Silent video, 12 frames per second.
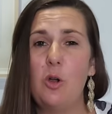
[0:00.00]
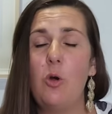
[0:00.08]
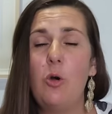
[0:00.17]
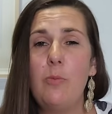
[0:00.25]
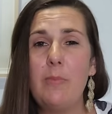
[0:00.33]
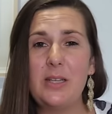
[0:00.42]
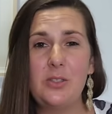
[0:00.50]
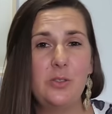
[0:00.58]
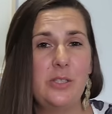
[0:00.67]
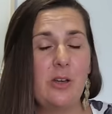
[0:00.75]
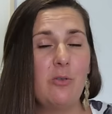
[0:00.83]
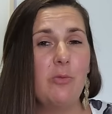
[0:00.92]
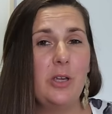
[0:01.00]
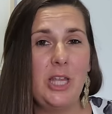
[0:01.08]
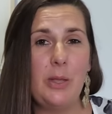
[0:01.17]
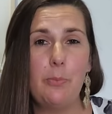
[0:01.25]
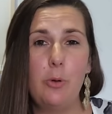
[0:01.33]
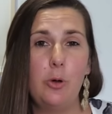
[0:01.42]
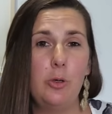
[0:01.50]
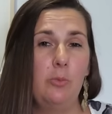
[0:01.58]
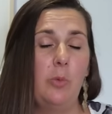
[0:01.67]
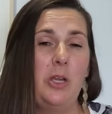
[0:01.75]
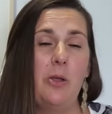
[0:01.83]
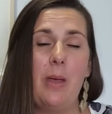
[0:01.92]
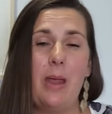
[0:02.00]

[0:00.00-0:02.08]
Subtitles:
are all muscles that are really important when your